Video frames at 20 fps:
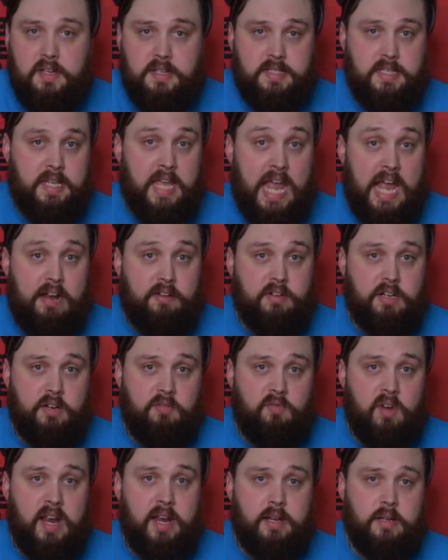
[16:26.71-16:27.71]
to carry
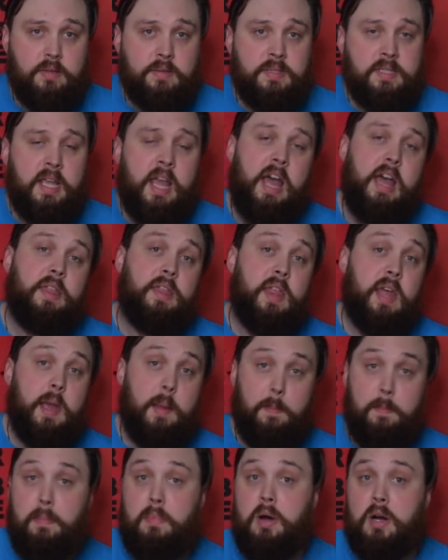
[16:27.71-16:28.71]
around, they're
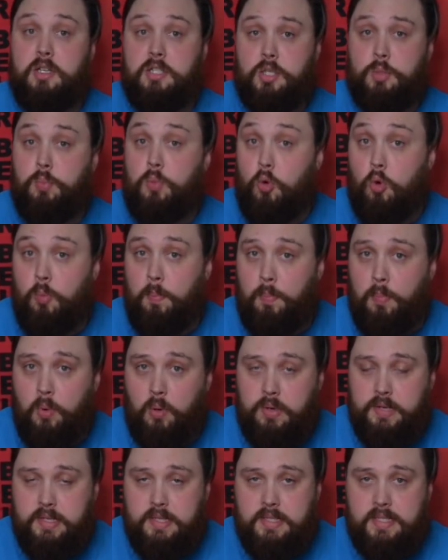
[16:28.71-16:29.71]
much more
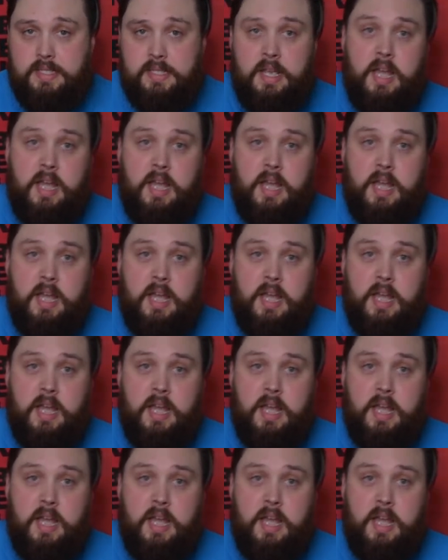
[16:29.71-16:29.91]
buoyant,